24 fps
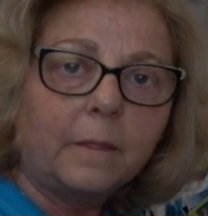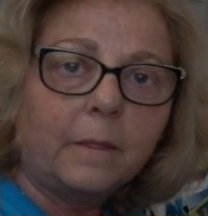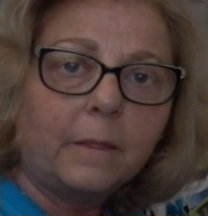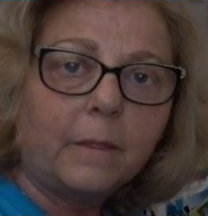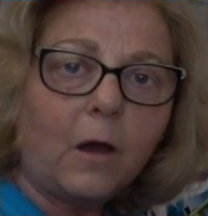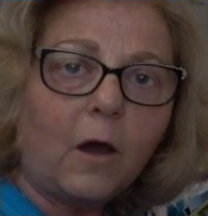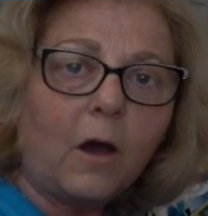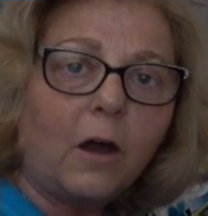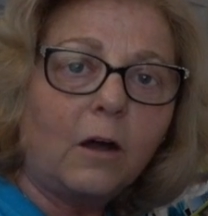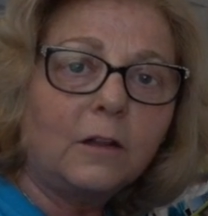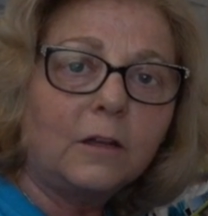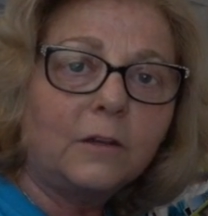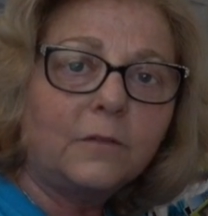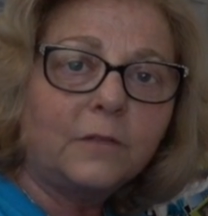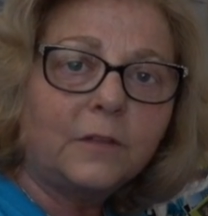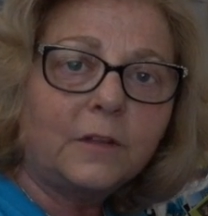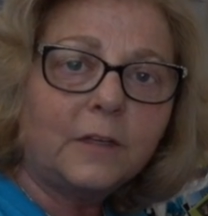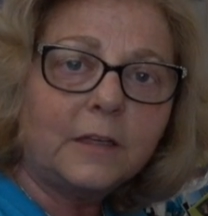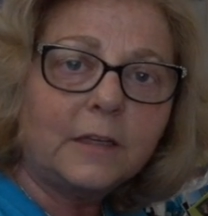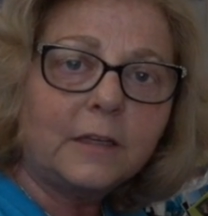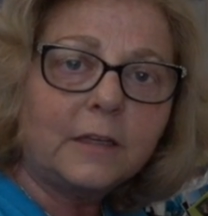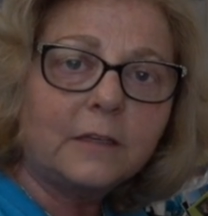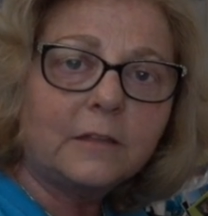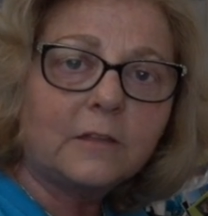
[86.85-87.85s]
All of
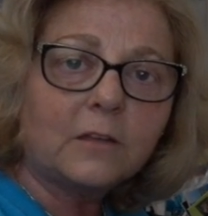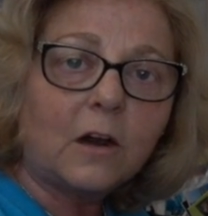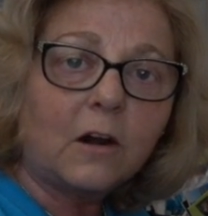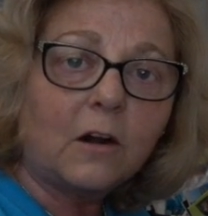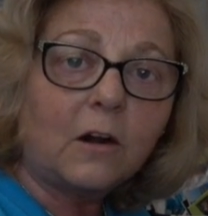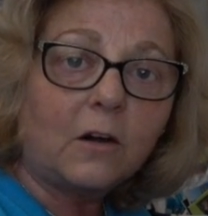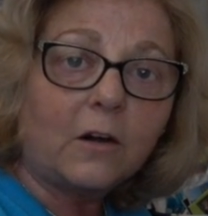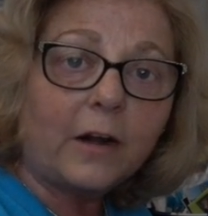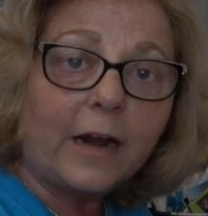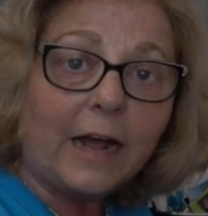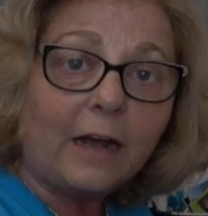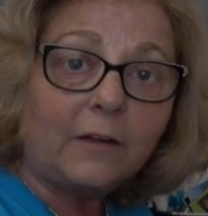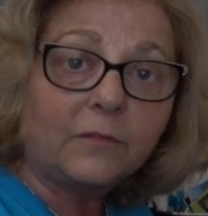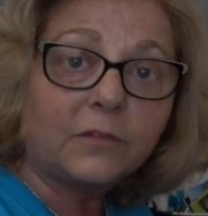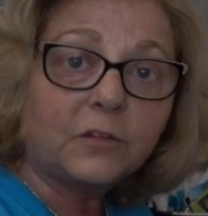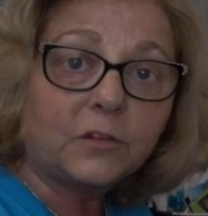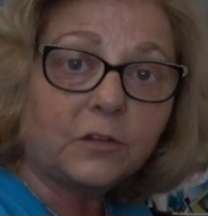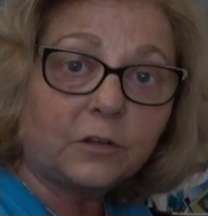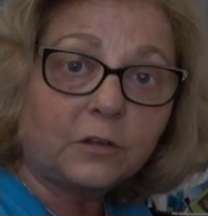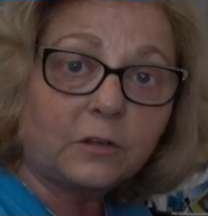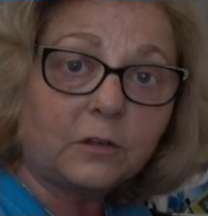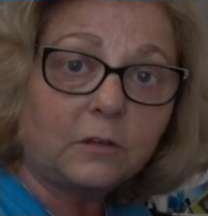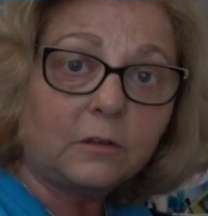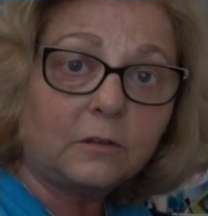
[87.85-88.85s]
these are half
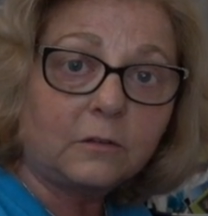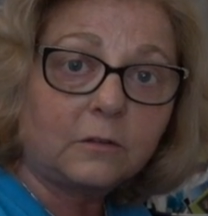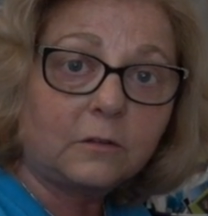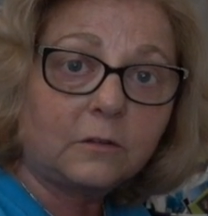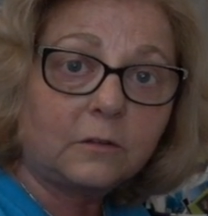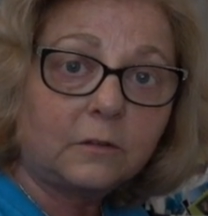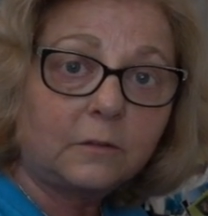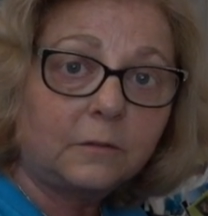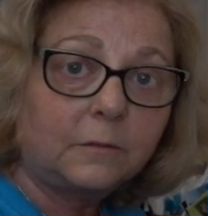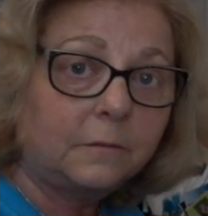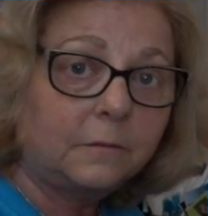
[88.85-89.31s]
circles.